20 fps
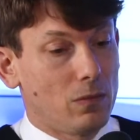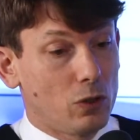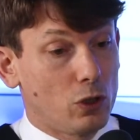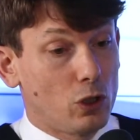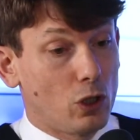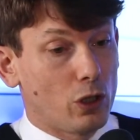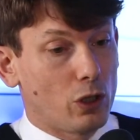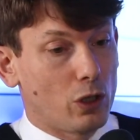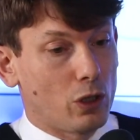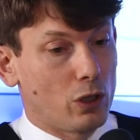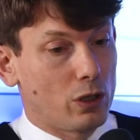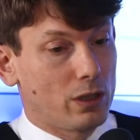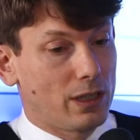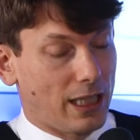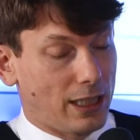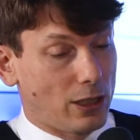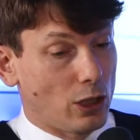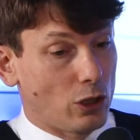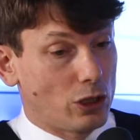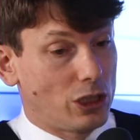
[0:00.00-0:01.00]
the
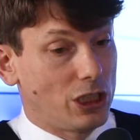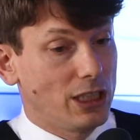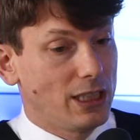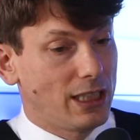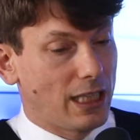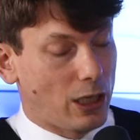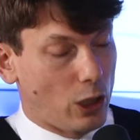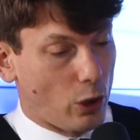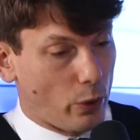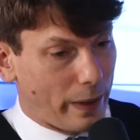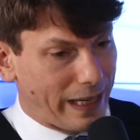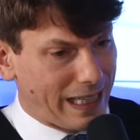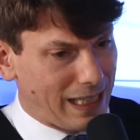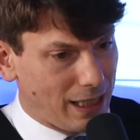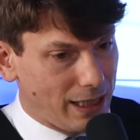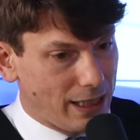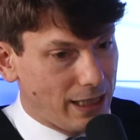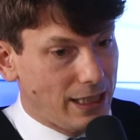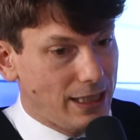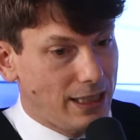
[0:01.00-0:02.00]
technology, they
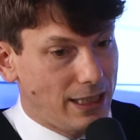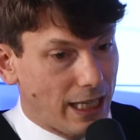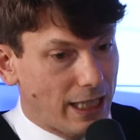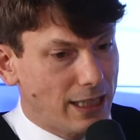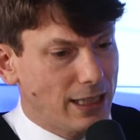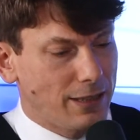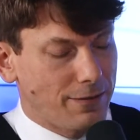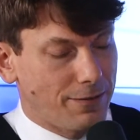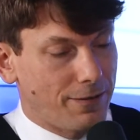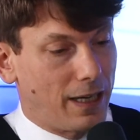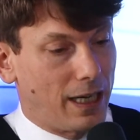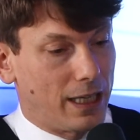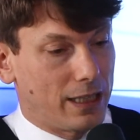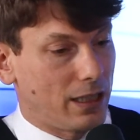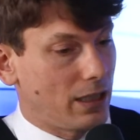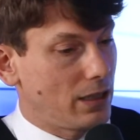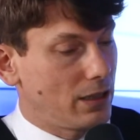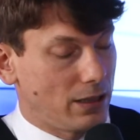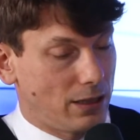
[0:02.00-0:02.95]
correctly identify that